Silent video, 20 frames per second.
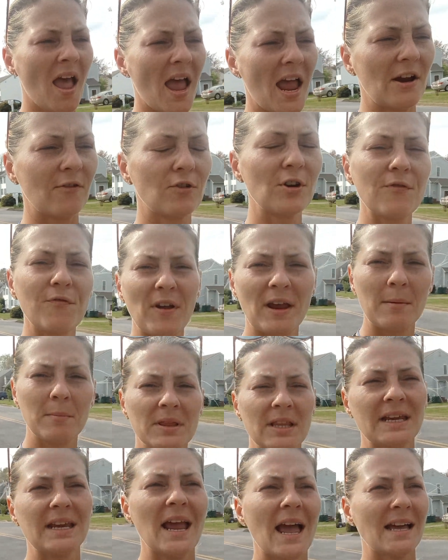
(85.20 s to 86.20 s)
Every
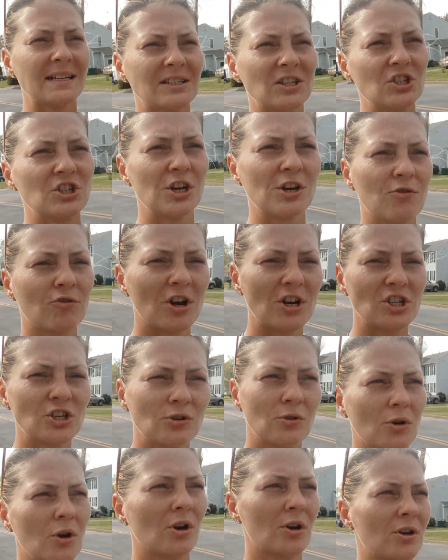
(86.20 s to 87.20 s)
family has a
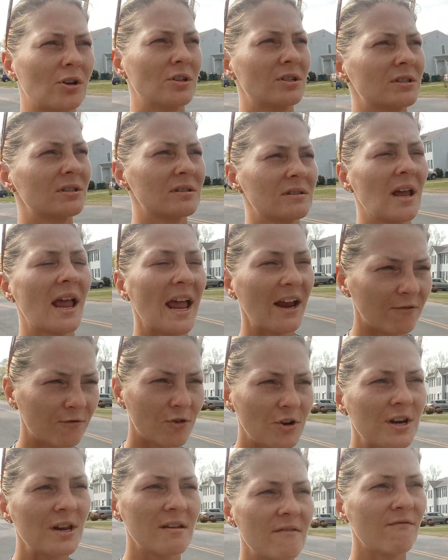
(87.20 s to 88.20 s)
generational curse.
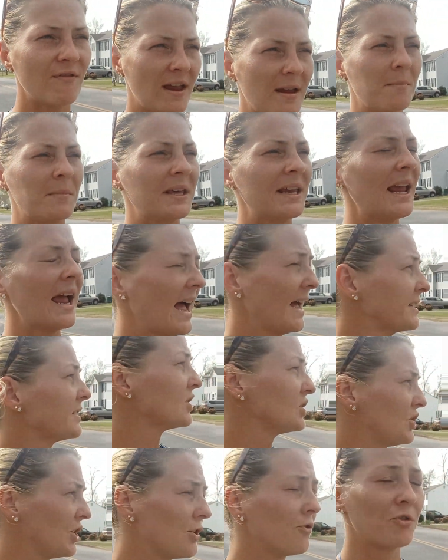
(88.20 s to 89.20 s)
Every family has a
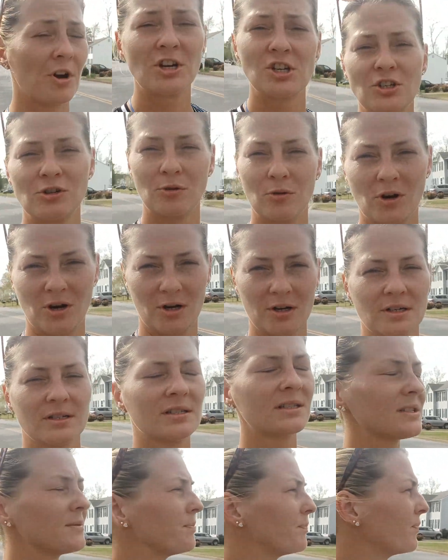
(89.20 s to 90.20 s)
generational
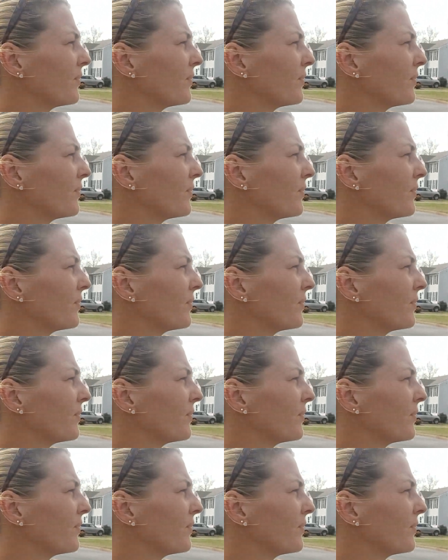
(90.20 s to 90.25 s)
curse.